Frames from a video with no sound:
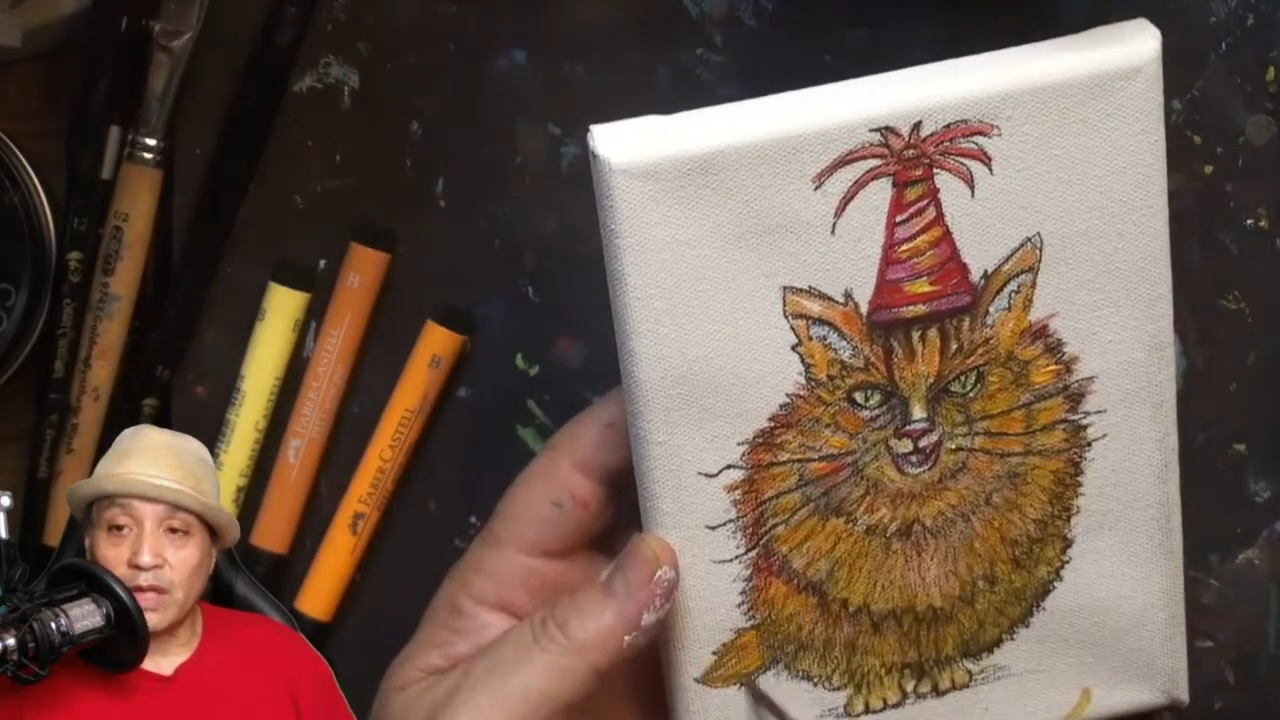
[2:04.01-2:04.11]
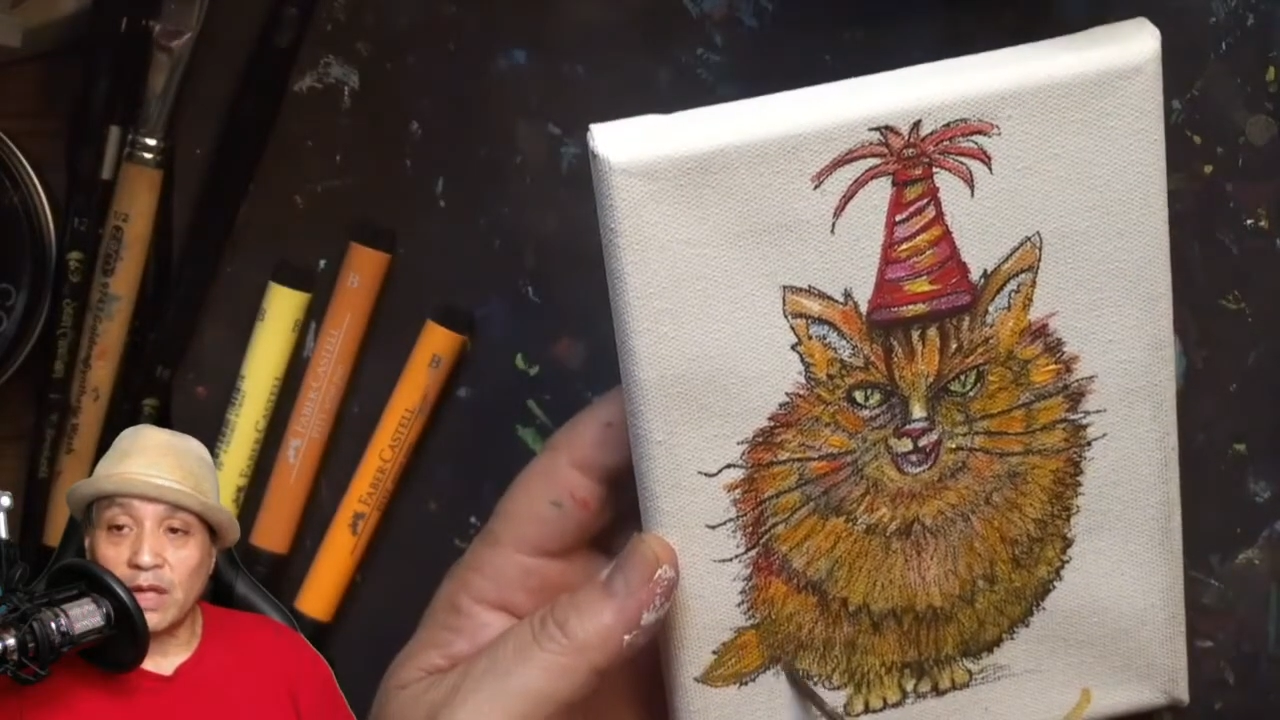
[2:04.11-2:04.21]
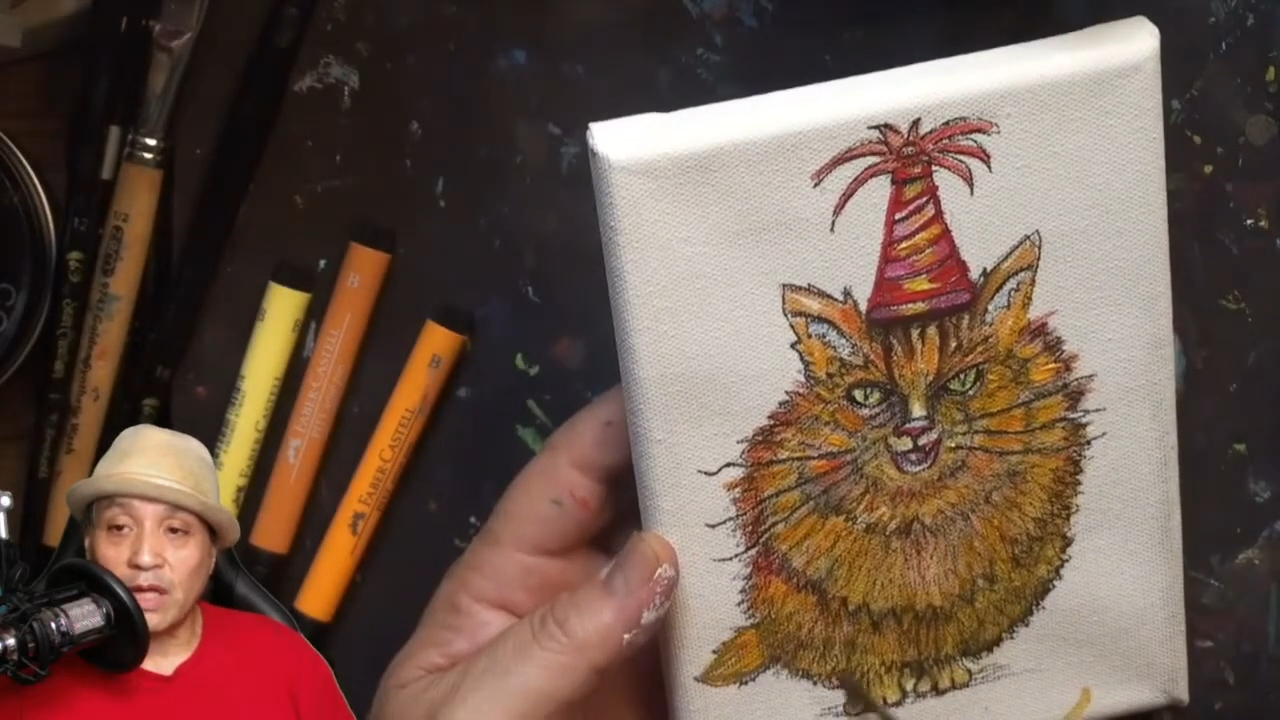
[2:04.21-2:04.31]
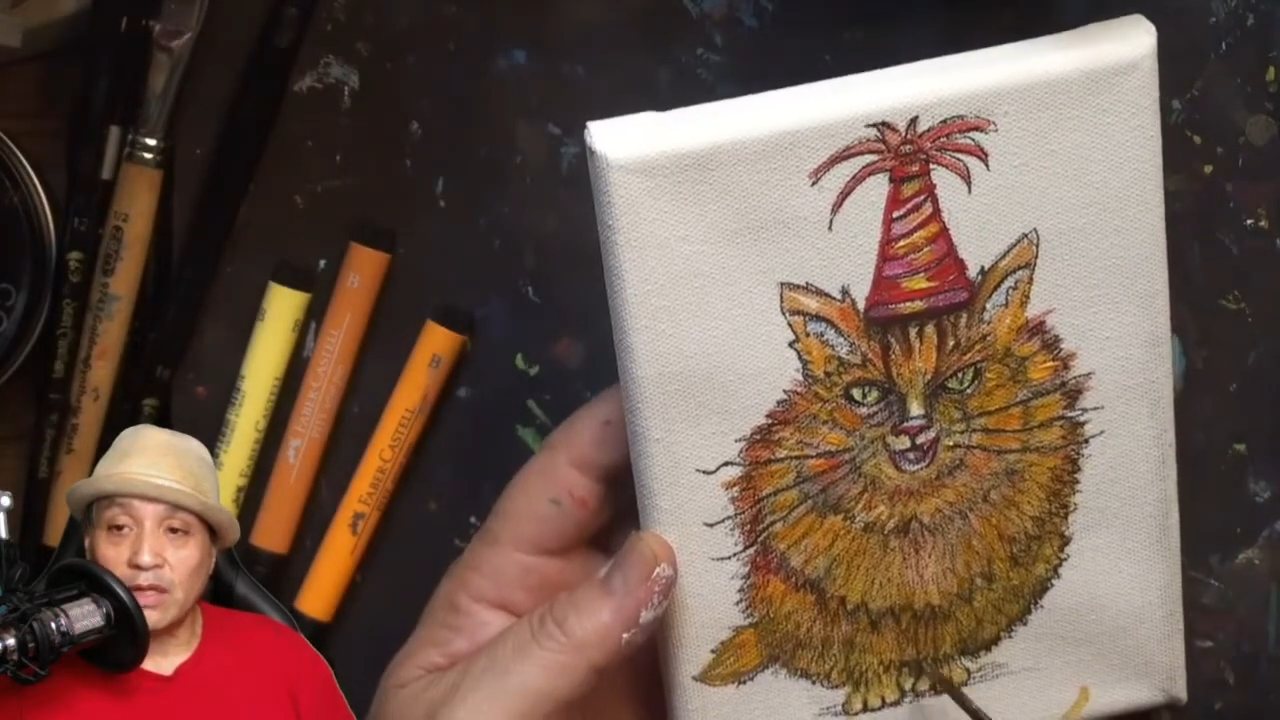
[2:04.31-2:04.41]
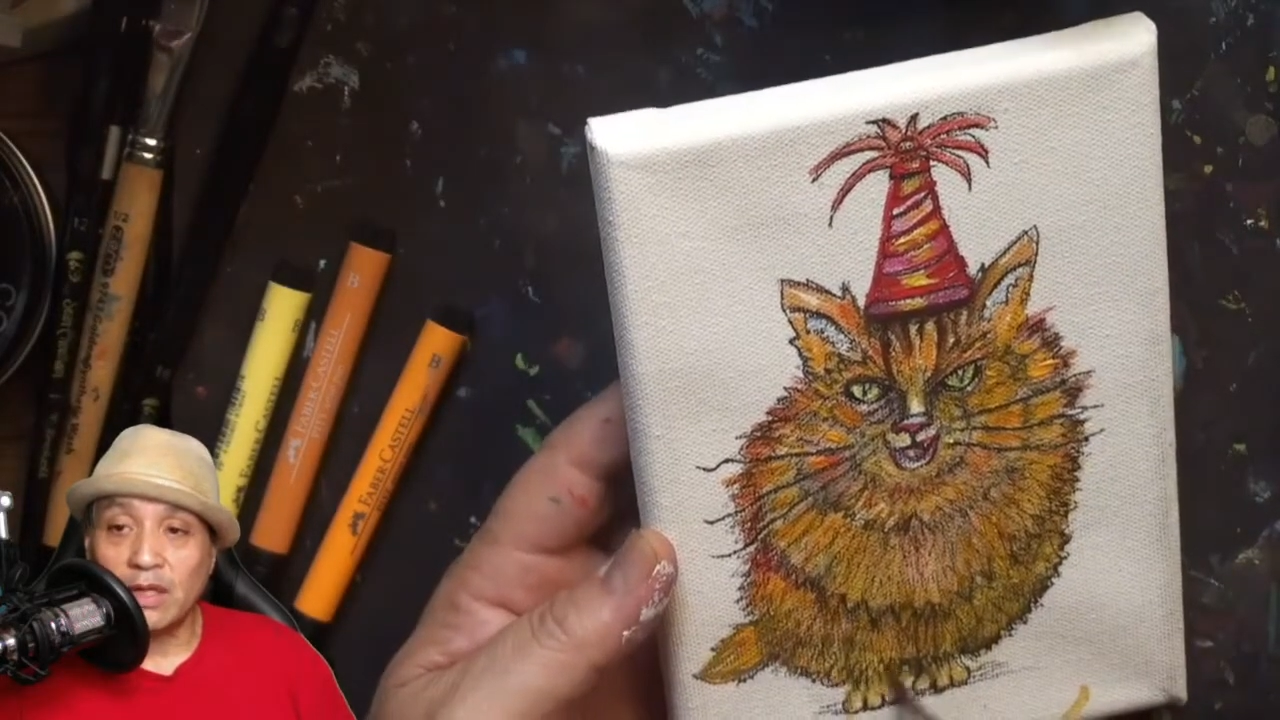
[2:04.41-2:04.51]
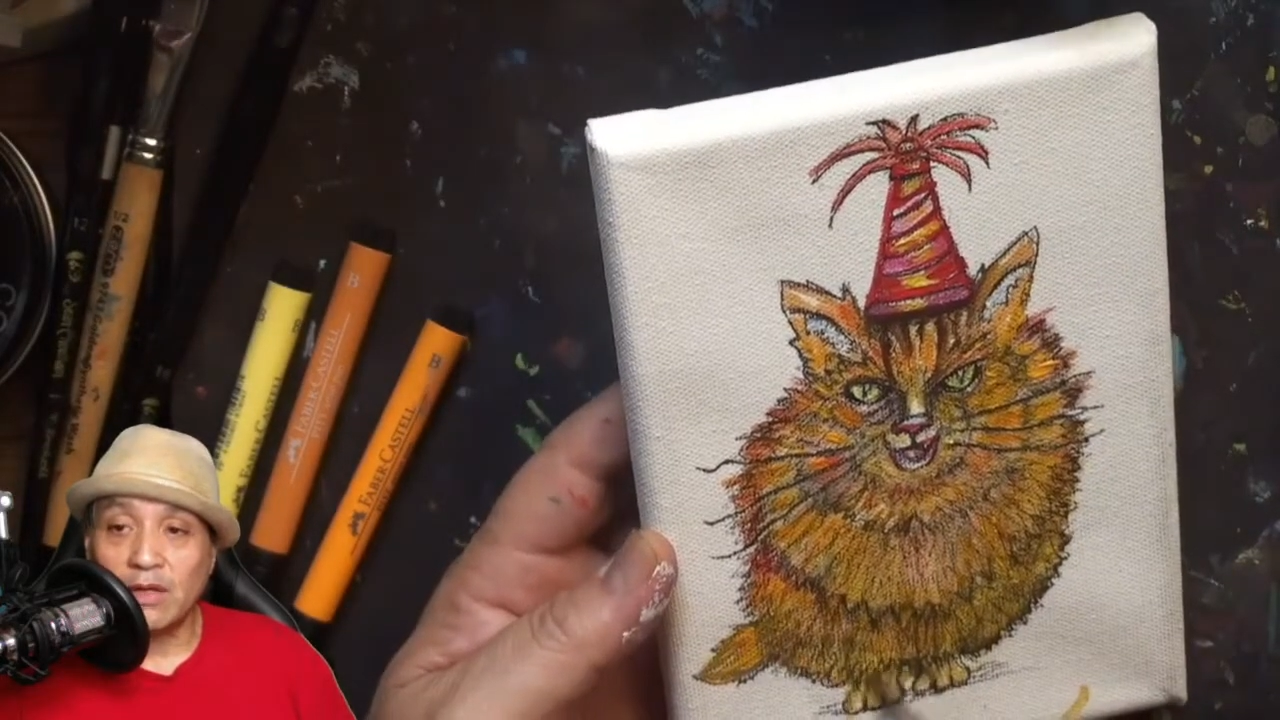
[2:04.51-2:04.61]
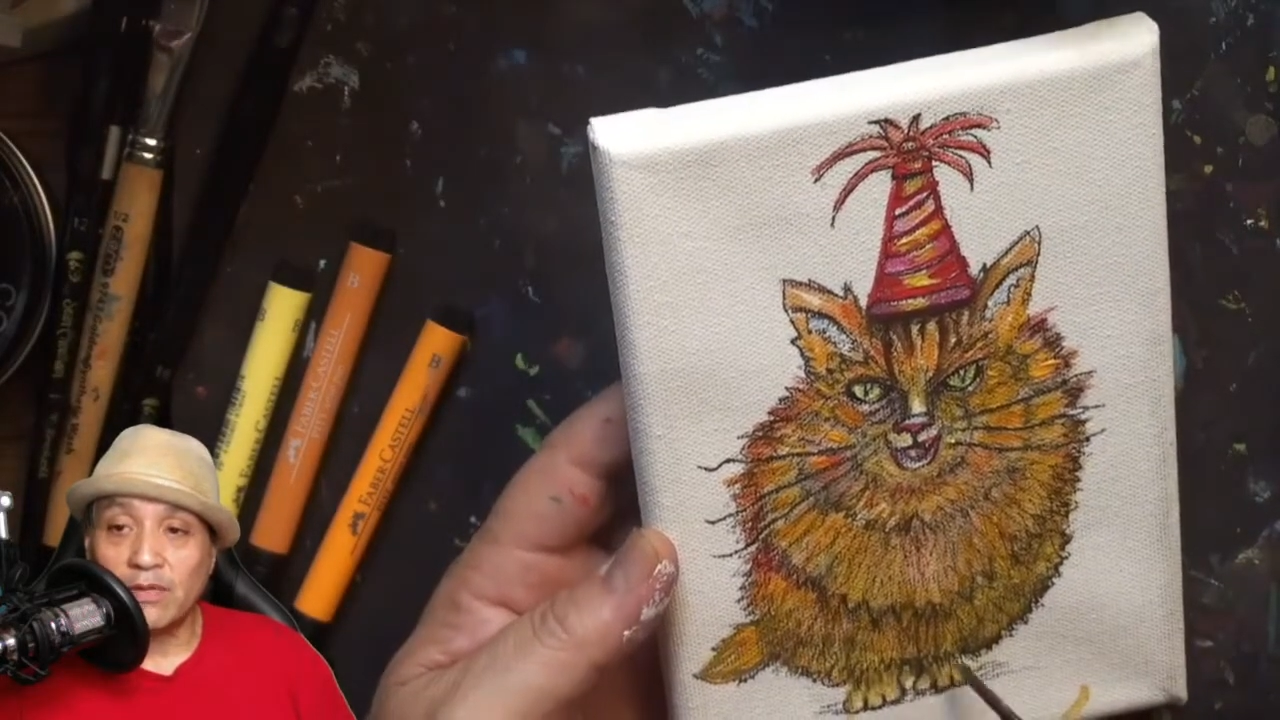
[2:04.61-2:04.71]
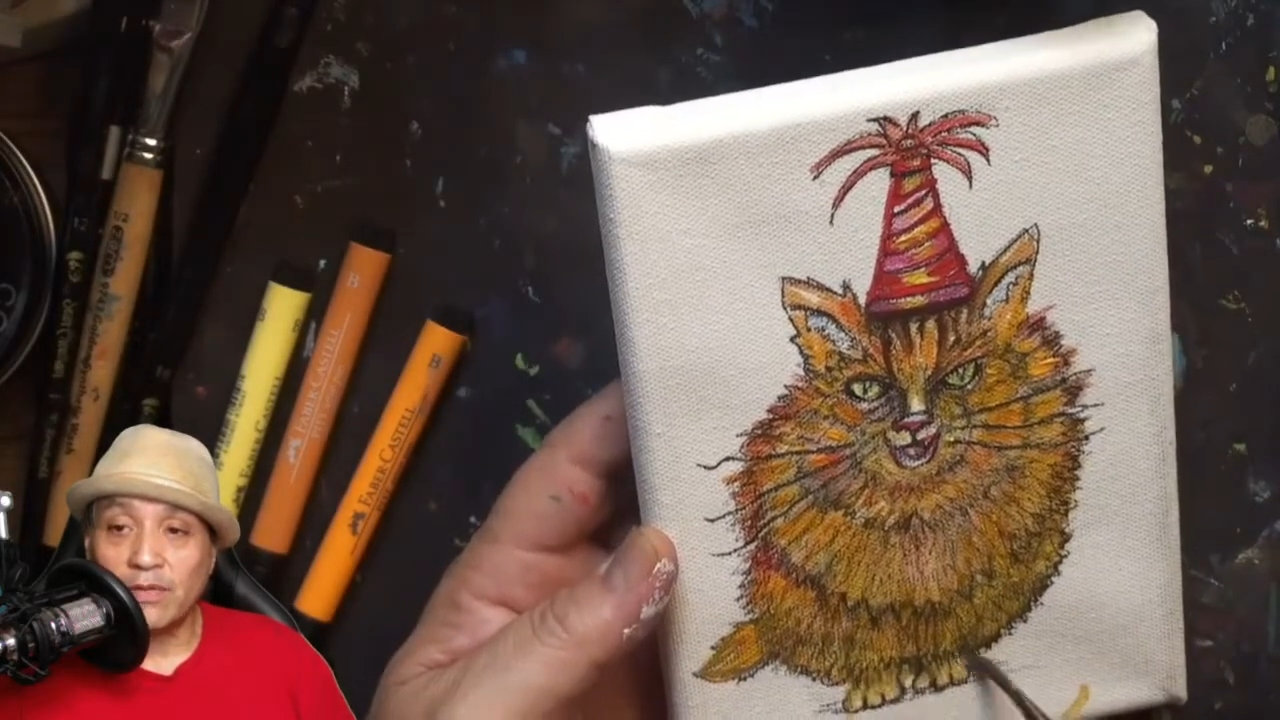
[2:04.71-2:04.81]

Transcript: lot of love